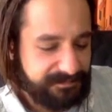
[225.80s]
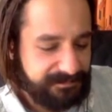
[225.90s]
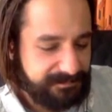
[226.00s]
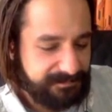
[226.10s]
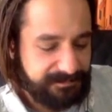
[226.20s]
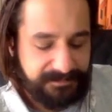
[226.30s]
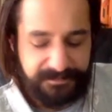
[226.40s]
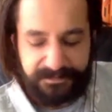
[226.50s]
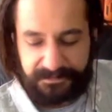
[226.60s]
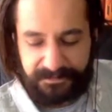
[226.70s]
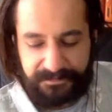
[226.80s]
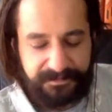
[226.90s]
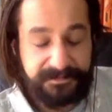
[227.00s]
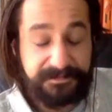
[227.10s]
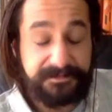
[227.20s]

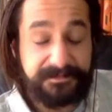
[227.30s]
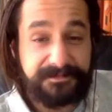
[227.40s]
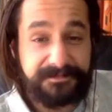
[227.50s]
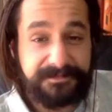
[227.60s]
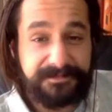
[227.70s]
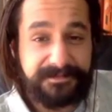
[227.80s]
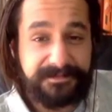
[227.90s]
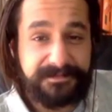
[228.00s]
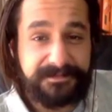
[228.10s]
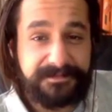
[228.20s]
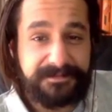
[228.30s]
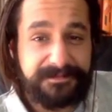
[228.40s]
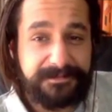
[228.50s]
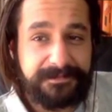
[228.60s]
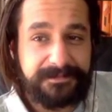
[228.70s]

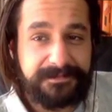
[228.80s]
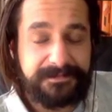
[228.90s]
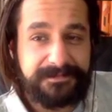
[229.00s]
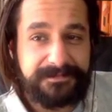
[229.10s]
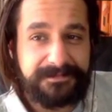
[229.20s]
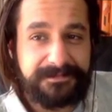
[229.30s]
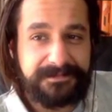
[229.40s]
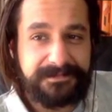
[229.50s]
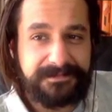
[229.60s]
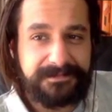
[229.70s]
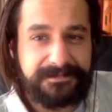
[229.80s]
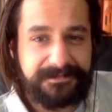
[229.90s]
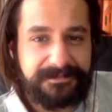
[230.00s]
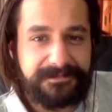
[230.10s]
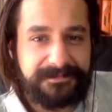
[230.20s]

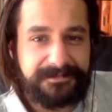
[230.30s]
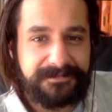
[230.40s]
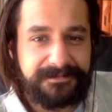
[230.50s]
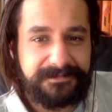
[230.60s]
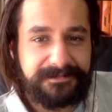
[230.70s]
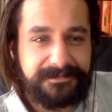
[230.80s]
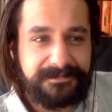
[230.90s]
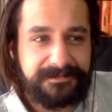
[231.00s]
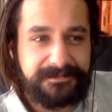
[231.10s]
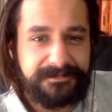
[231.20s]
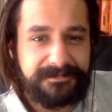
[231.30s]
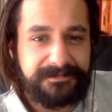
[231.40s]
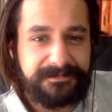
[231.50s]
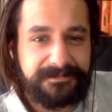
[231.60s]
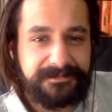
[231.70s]

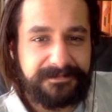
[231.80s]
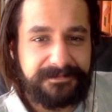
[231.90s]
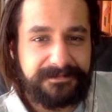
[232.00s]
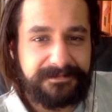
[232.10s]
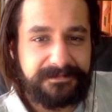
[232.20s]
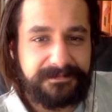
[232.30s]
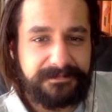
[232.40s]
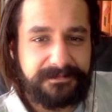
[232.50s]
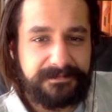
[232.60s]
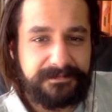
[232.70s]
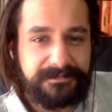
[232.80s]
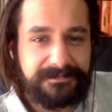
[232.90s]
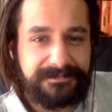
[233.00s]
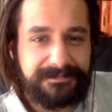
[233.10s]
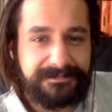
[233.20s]

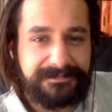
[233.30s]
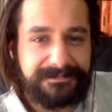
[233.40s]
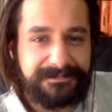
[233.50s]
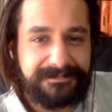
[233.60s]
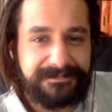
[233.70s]
[no speech]